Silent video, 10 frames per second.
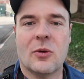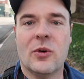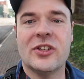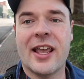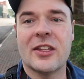
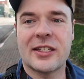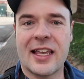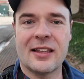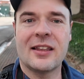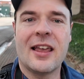Which, yeah, it's
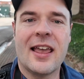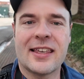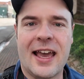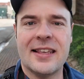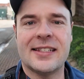
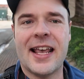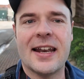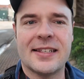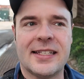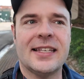kind of
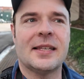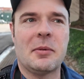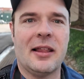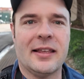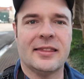sad to see
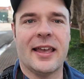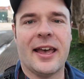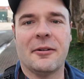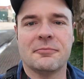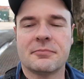something like
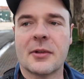that.